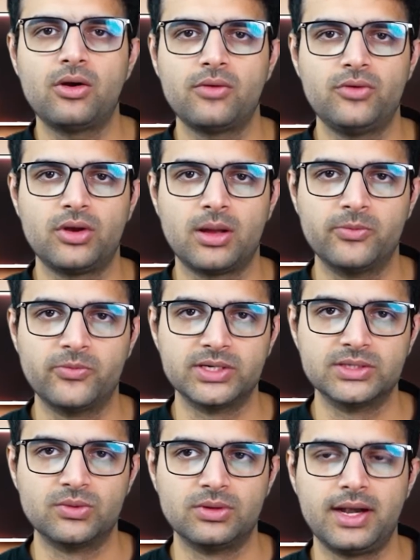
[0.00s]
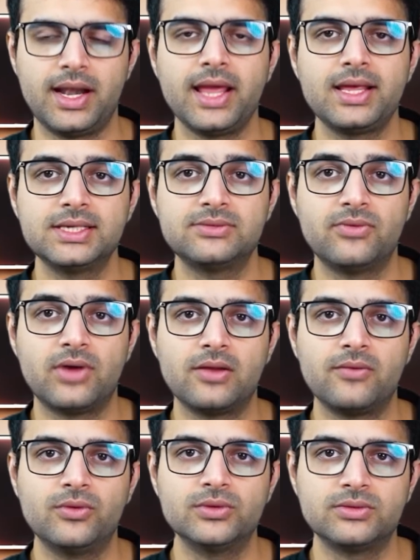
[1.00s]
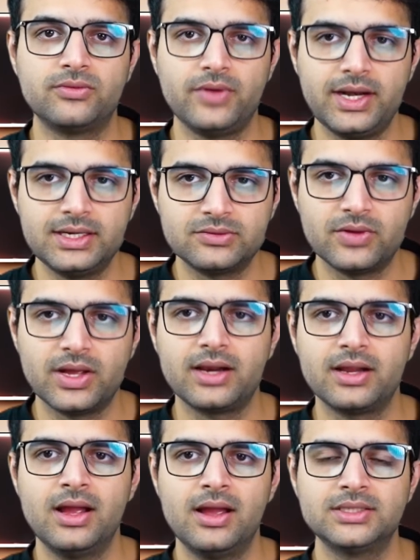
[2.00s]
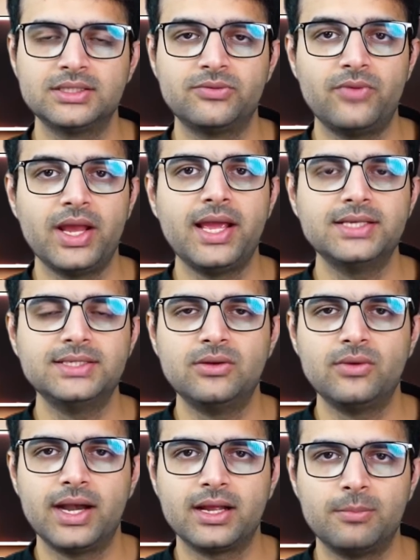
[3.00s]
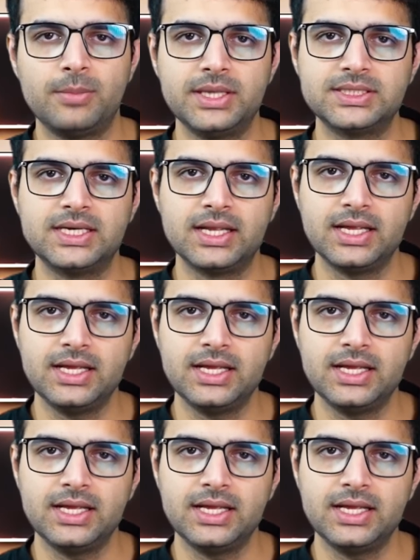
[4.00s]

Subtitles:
out of your comfort zone. Tech is one of those fields where it's very easy to get complacent.